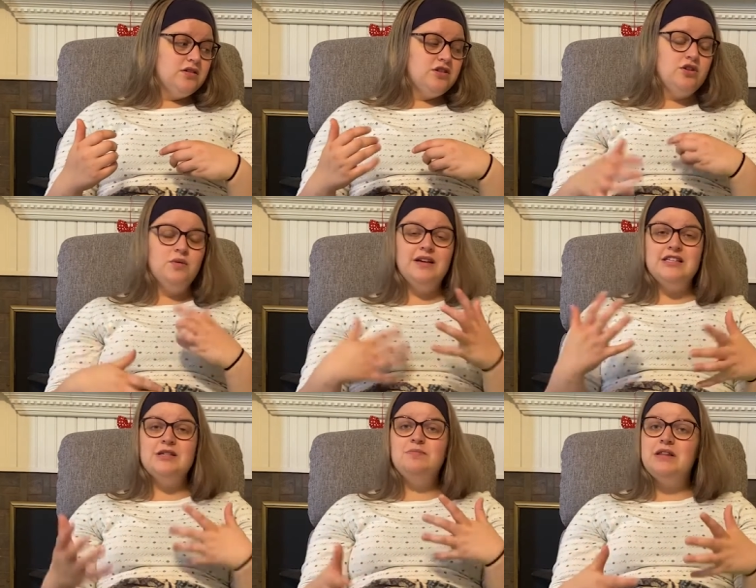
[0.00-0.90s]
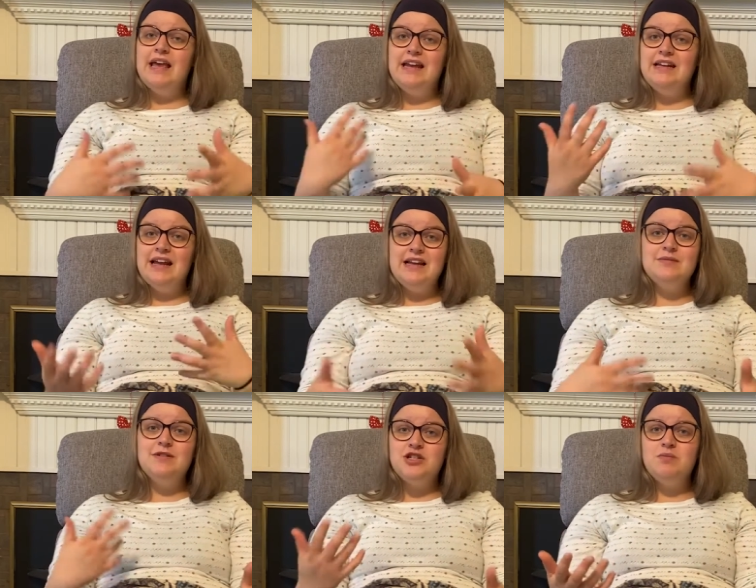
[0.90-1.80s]
to explain
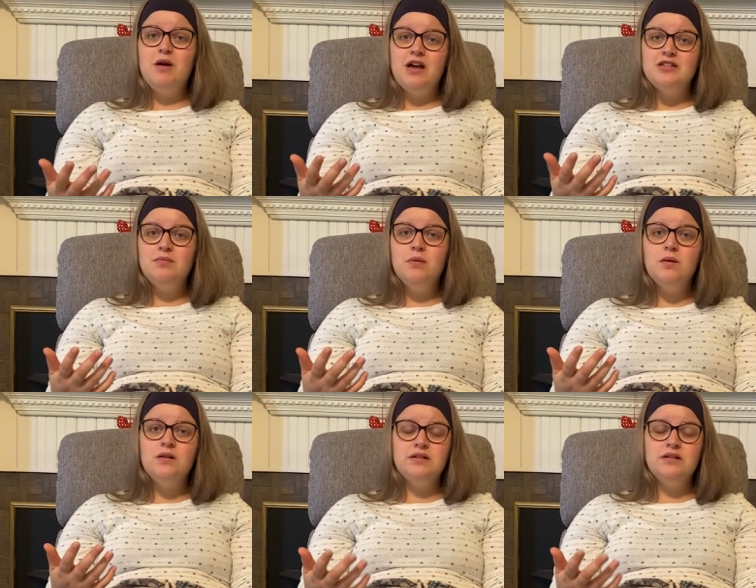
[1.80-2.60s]
as much as possible,